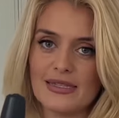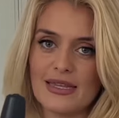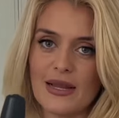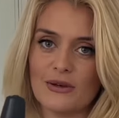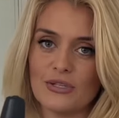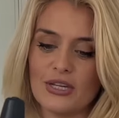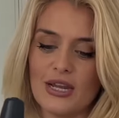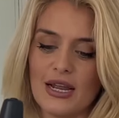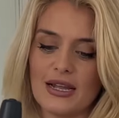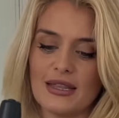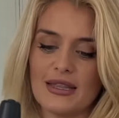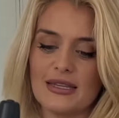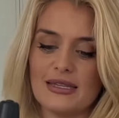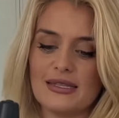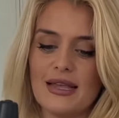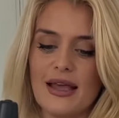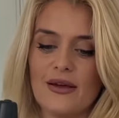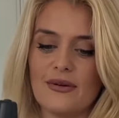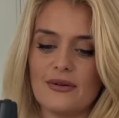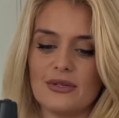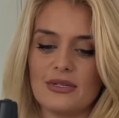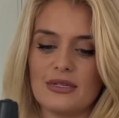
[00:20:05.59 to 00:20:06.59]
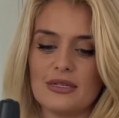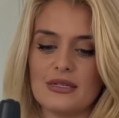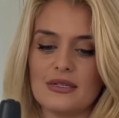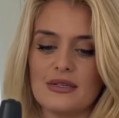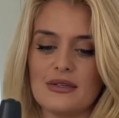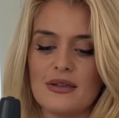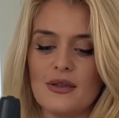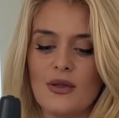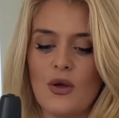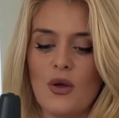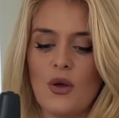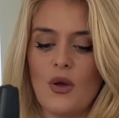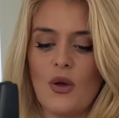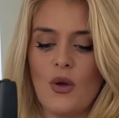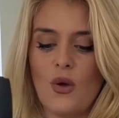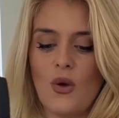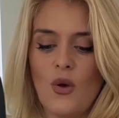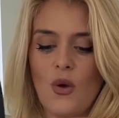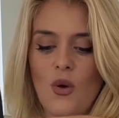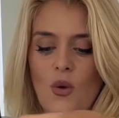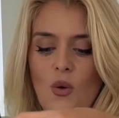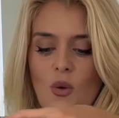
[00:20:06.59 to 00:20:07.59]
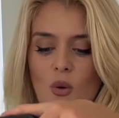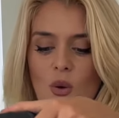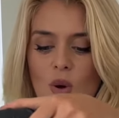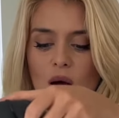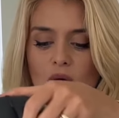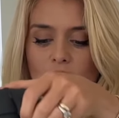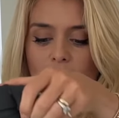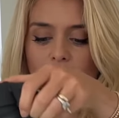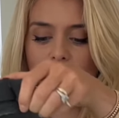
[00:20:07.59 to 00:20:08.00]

Now check this out. Wow.